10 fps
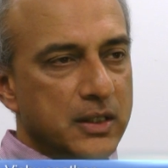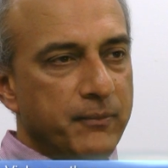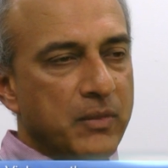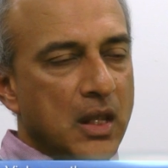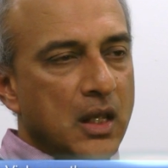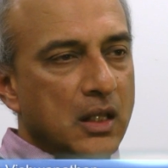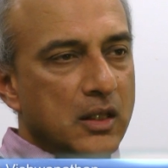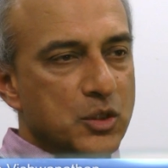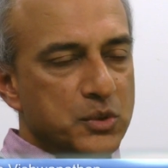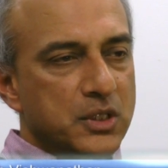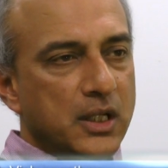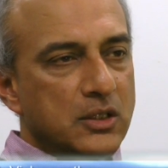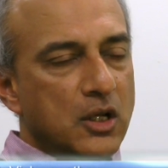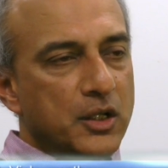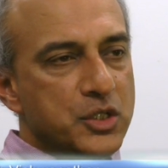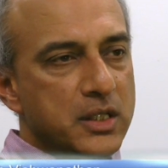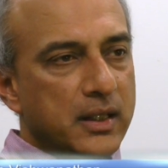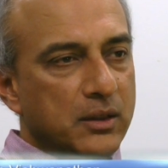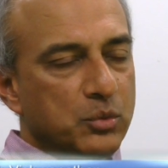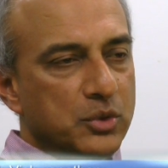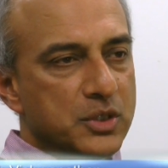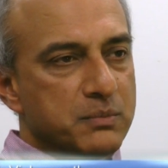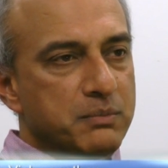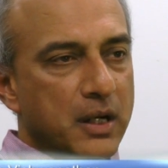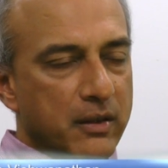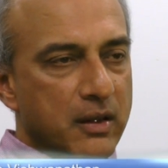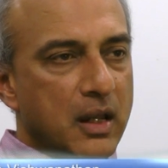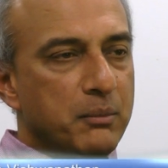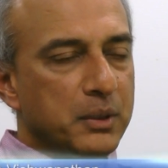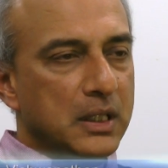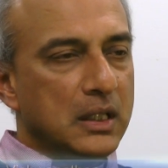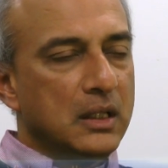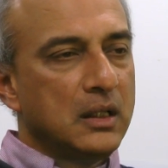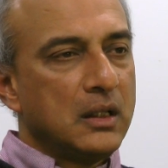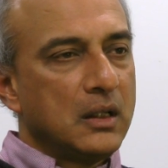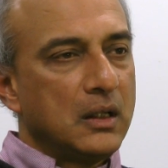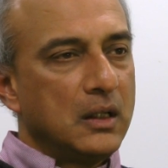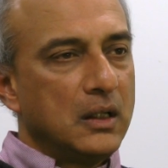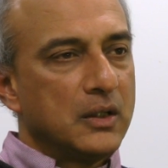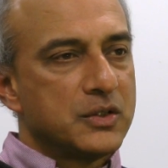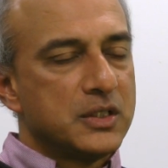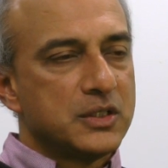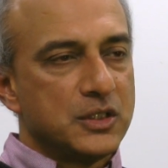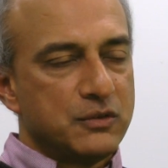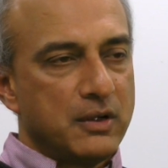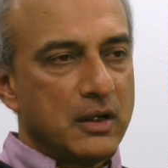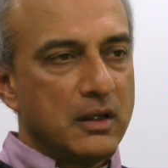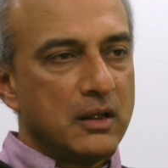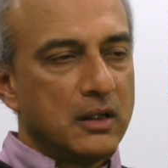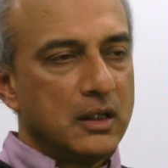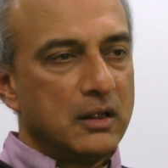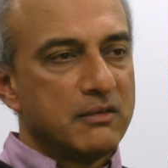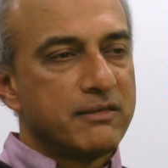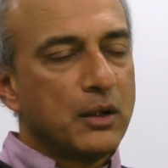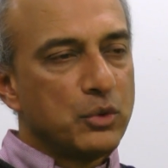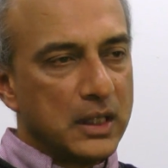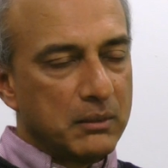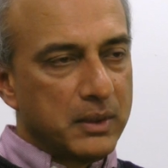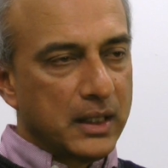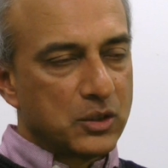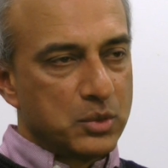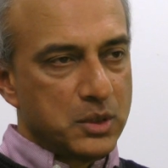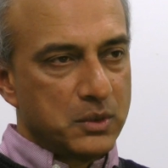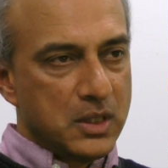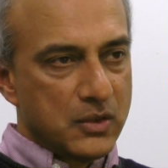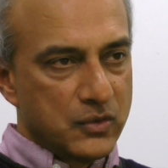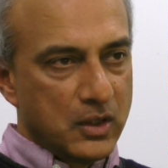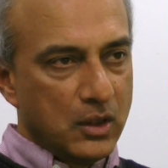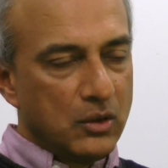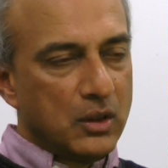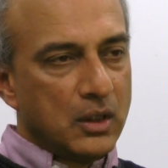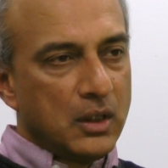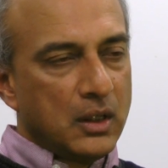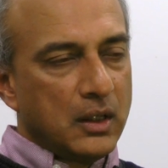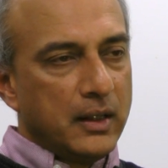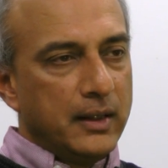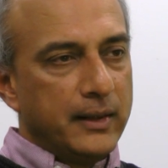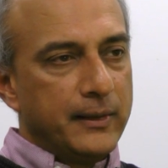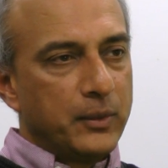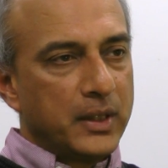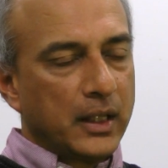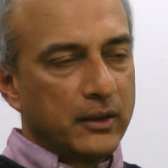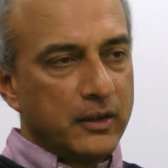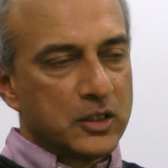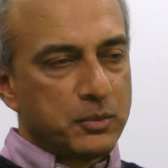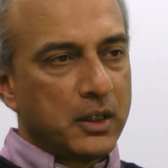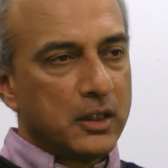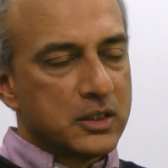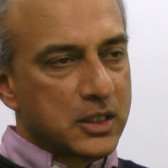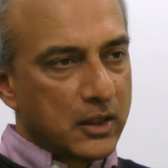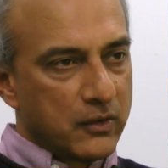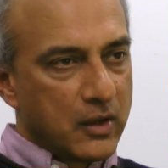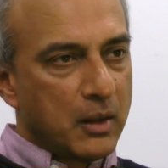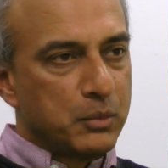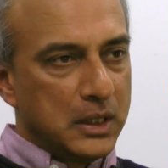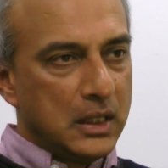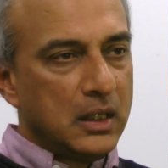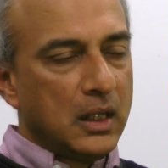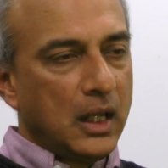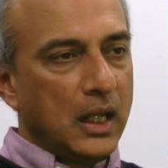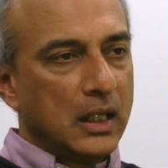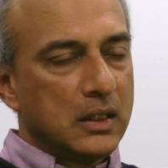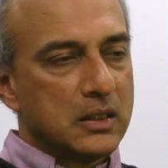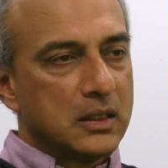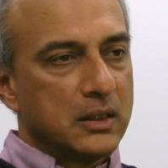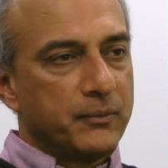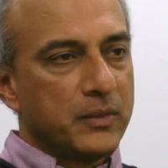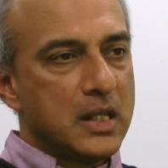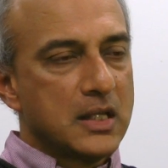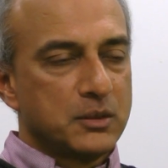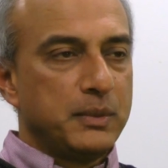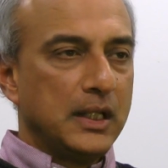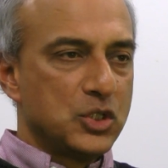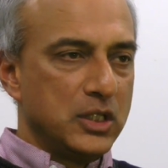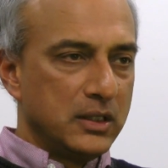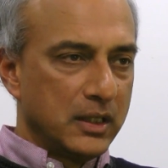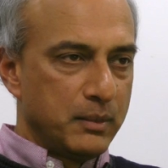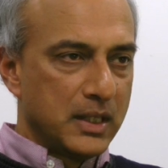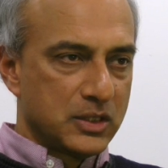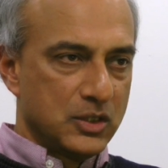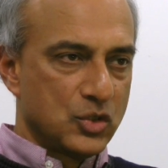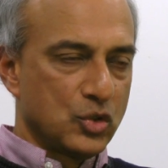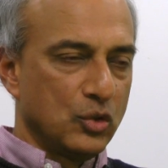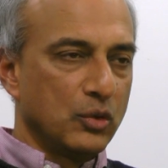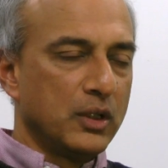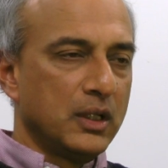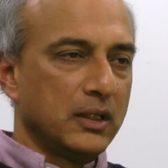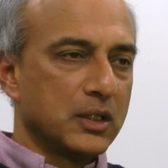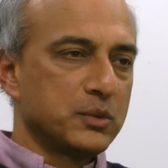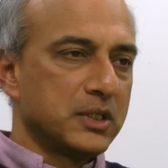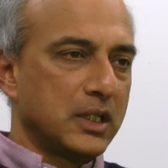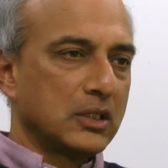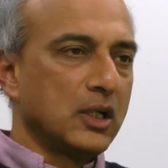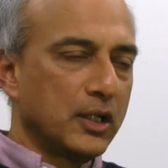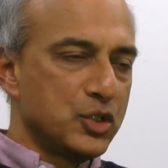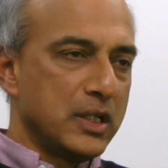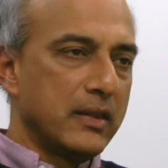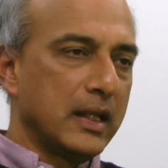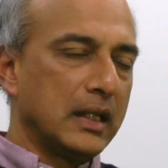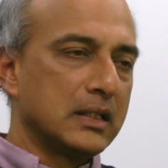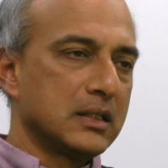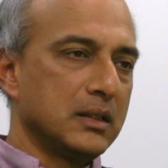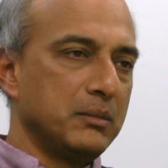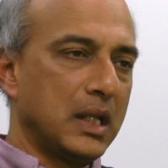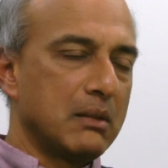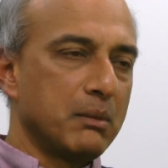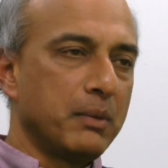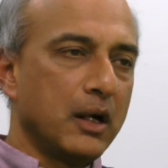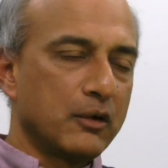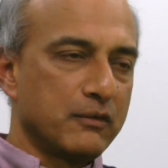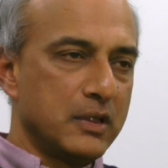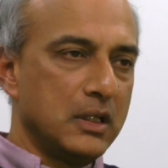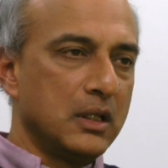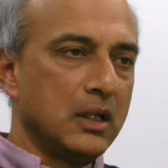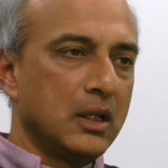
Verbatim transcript: uh, this was a technology that was part of the company uh, since its very uh, founding back 21 years ago uh, when Anand Deshpande started the company and uh, he has a PhD in databases so this was the technology that became a part of the,